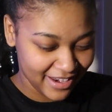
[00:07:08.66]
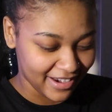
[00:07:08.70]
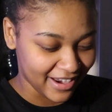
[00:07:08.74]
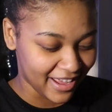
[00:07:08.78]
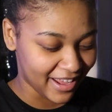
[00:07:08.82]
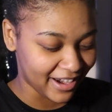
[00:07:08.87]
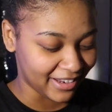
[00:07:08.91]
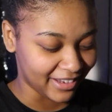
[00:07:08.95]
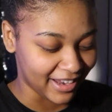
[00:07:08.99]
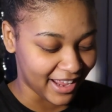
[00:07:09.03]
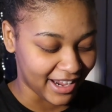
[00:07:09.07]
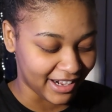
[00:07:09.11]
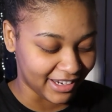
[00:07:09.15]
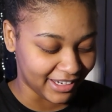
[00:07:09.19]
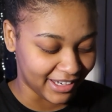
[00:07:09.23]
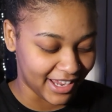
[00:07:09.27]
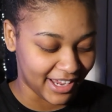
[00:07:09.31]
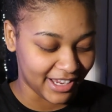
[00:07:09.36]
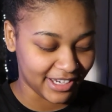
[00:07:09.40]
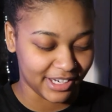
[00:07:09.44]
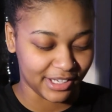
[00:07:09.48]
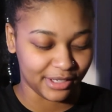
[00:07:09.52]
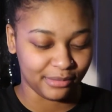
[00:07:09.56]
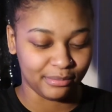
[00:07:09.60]
Not a lot of
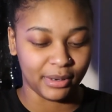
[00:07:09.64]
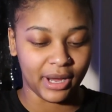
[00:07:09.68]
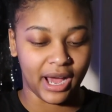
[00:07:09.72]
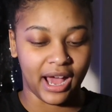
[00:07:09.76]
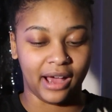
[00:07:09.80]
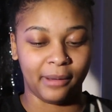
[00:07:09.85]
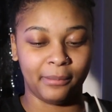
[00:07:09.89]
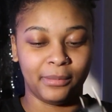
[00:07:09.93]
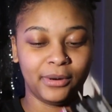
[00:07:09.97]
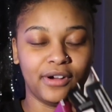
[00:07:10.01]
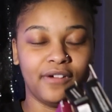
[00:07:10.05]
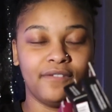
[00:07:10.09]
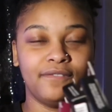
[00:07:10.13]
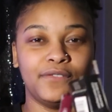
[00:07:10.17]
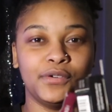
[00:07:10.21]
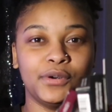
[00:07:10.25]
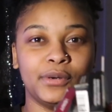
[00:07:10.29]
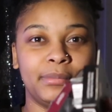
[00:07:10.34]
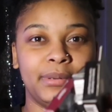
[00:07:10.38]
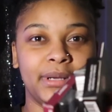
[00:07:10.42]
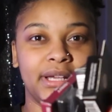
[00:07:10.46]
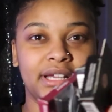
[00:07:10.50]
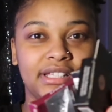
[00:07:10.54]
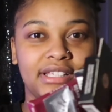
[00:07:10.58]
lashes, but I bought
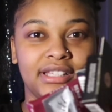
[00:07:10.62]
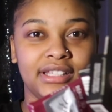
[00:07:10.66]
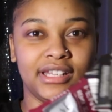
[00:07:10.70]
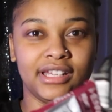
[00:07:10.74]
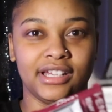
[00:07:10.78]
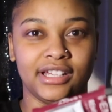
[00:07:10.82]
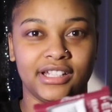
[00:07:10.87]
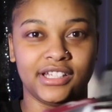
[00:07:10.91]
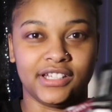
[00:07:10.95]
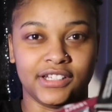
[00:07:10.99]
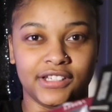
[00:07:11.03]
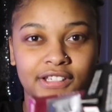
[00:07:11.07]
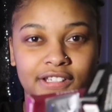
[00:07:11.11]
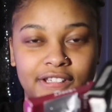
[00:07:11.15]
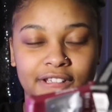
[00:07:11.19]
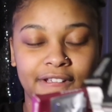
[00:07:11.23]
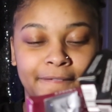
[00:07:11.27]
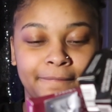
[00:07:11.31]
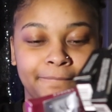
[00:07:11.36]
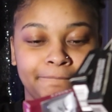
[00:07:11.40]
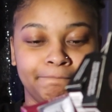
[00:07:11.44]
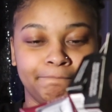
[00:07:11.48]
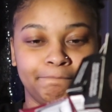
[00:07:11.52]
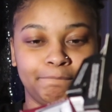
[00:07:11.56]
4 pairs of lashes.
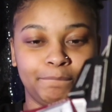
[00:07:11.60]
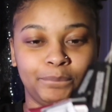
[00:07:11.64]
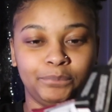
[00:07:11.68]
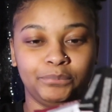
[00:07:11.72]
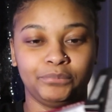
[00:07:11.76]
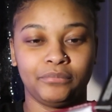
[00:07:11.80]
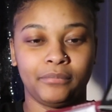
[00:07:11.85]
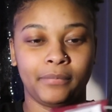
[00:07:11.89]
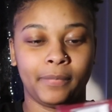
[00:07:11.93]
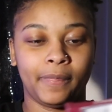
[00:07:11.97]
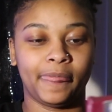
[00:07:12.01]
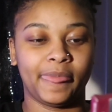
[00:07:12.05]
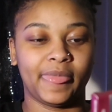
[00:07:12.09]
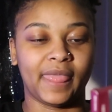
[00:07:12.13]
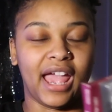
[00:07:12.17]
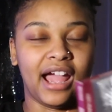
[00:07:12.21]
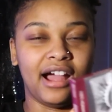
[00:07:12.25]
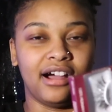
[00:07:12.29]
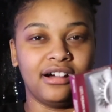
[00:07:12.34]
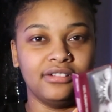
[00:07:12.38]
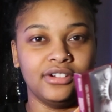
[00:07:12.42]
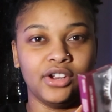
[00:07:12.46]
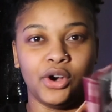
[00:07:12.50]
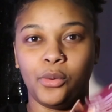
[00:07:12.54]

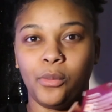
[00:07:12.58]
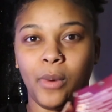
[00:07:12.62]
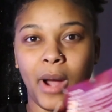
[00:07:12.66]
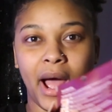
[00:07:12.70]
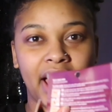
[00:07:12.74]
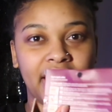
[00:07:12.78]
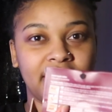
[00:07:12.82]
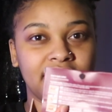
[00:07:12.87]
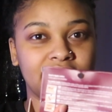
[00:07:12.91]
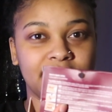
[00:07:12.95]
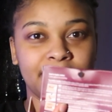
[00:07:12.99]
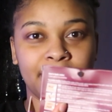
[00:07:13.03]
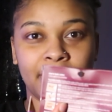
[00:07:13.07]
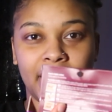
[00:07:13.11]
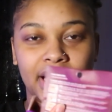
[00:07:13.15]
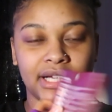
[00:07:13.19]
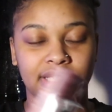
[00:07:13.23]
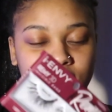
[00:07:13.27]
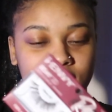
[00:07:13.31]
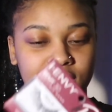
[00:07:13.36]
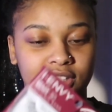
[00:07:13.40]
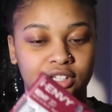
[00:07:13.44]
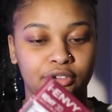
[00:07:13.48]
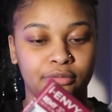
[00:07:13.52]
I don't know why this
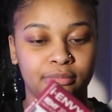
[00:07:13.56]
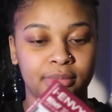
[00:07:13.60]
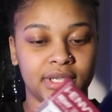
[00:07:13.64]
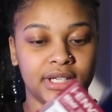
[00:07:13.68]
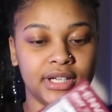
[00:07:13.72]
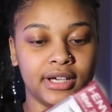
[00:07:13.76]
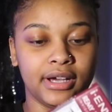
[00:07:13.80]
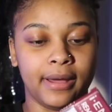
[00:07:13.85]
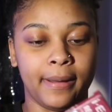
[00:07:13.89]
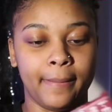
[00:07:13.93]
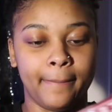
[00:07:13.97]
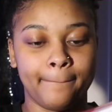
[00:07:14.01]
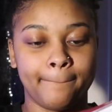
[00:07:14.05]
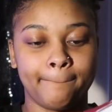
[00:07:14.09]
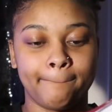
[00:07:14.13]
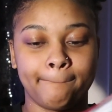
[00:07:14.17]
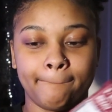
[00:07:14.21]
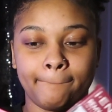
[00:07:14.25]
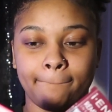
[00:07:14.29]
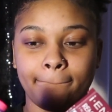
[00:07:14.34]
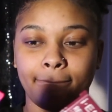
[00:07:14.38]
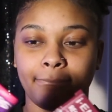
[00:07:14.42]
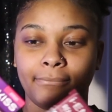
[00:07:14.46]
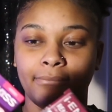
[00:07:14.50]
box is so beat up,
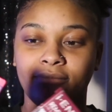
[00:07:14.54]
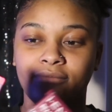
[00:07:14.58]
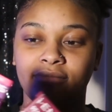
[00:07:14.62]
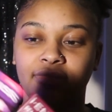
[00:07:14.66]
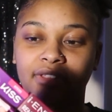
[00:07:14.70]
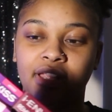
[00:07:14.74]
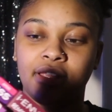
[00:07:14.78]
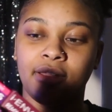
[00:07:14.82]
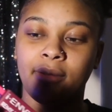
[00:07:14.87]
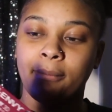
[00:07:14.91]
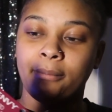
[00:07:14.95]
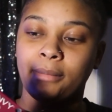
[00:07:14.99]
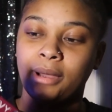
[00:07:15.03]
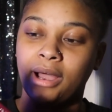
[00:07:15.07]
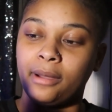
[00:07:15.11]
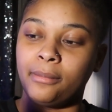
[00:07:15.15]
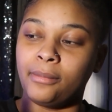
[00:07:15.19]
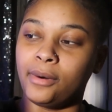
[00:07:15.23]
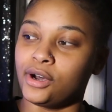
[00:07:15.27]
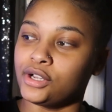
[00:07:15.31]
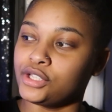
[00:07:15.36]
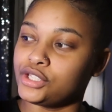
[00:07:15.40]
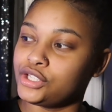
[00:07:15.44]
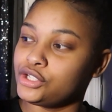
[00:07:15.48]
but I
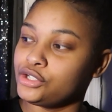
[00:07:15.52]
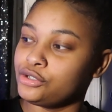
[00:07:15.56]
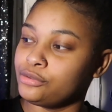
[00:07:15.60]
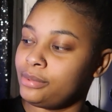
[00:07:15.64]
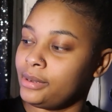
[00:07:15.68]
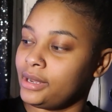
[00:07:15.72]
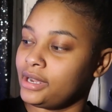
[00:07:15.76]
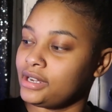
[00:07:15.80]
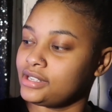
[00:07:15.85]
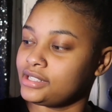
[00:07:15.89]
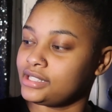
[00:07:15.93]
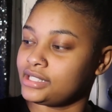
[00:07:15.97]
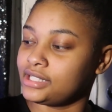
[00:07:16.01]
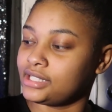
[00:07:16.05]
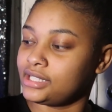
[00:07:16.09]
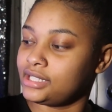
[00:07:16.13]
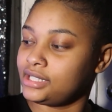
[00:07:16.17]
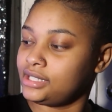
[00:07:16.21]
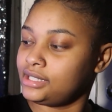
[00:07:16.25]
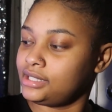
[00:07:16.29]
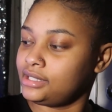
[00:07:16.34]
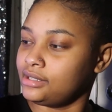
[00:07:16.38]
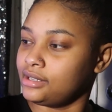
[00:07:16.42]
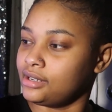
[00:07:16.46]
bought 2 pairs of,
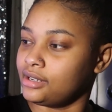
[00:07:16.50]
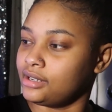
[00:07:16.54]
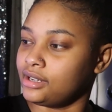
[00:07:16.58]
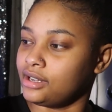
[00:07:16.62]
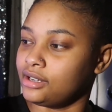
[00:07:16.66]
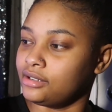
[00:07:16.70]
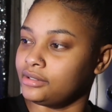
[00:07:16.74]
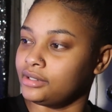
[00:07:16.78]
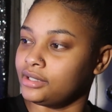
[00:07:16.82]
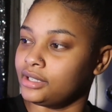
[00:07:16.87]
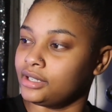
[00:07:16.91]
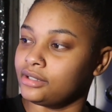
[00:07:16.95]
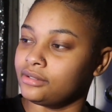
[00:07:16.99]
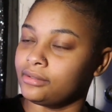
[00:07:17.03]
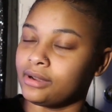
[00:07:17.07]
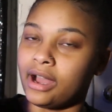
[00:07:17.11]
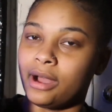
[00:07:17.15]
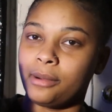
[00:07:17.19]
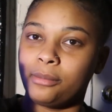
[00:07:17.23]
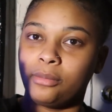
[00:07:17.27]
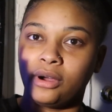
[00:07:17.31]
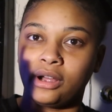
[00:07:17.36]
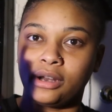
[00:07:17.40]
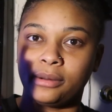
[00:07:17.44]
oh no,
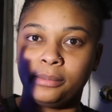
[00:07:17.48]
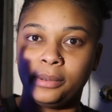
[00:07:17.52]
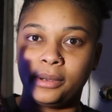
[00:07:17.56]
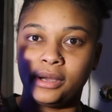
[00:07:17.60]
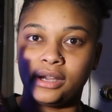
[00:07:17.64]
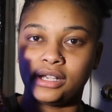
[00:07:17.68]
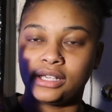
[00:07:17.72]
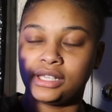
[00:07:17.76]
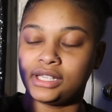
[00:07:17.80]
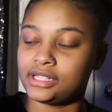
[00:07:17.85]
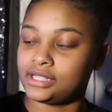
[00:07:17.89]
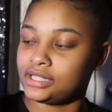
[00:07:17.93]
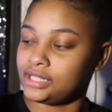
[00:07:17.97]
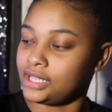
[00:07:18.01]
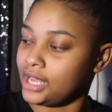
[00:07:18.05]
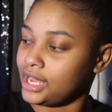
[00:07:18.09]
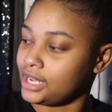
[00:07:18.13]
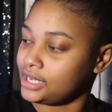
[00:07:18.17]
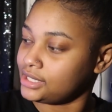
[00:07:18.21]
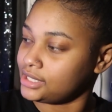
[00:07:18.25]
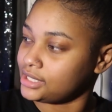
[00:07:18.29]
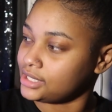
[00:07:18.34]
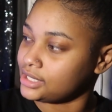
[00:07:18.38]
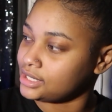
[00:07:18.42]
I bought a pair of Kiss
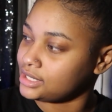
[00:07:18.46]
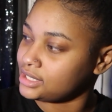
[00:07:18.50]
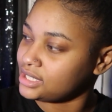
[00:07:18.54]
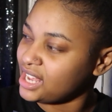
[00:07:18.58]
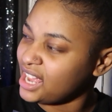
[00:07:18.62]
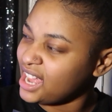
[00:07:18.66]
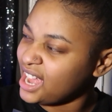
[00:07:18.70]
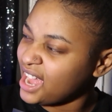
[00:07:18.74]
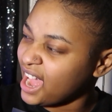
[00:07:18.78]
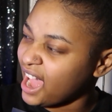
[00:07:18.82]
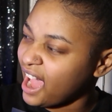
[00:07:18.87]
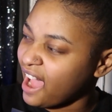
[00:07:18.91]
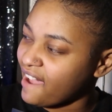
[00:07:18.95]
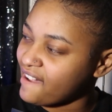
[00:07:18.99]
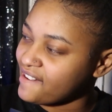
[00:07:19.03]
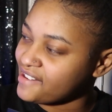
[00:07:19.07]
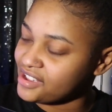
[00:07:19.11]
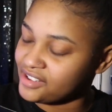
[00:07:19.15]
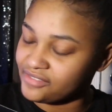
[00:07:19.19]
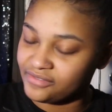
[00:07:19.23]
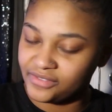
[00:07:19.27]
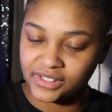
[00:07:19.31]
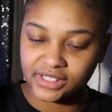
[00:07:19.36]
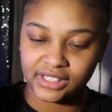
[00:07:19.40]
lashes, I
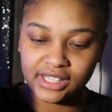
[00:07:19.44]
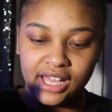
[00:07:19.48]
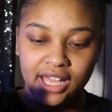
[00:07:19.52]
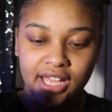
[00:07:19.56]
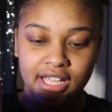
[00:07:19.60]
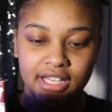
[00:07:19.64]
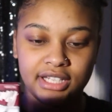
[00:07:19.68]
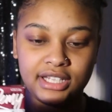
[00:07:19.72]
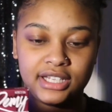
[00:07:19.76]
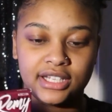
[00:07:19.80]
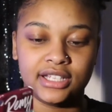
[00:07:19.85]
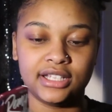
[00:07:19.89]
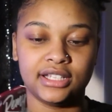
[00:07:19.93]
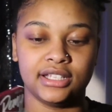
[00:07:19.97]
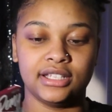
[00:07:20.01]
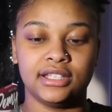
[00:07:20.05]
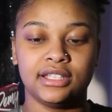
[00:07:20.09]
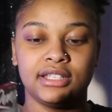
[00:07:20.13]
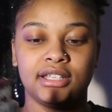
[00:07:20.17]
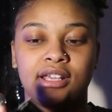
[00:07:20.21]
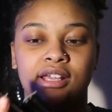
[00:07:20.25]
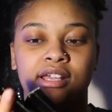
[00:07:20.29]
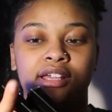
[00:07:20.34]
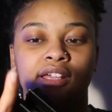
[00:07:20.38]
Envy
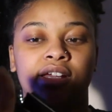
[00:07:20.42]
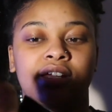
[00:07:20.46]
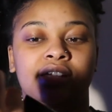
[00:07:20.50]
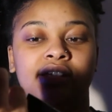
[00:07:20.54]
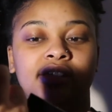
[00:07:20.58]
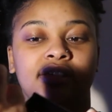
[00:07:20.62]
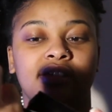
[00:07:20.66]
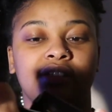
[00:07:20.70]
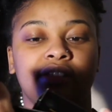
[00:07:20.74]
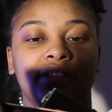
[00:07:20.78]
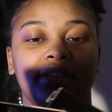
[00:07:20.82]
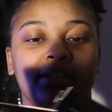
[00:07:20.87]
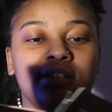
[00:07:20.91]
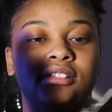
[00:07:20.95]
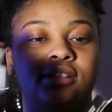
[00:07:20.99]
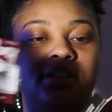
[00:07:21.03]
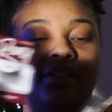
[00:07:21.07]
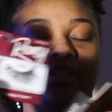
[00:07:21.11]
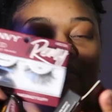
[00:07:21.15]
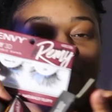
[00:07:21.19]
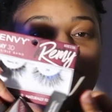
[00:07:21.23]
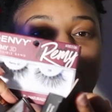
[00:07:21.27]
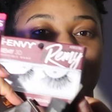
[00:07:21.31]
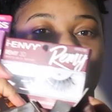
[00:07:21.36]
lashes,
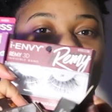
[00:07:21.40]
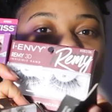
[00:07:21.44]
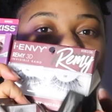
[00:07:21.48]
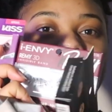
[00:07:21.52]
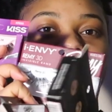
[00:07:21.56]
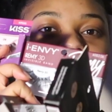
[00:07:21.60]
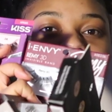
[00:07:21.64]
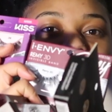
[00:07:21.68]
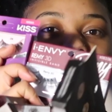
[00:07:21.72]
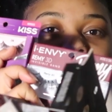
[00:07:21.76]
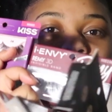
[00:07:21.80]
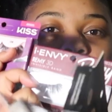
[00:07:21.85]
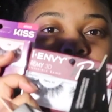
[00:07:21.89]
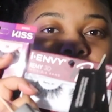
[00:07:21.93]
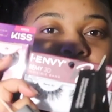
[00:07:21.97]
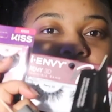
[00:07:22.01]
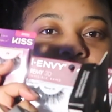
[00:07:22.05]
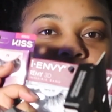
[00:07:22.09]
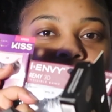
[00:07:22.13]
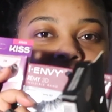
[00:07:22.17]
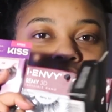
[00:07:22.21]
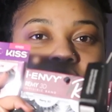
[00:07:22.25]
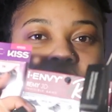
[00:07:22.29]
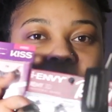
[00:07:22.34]
and 2
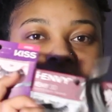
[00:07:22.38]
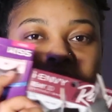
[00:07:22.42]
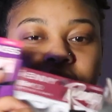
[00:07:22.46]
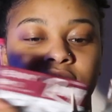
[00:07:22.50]
pairs of La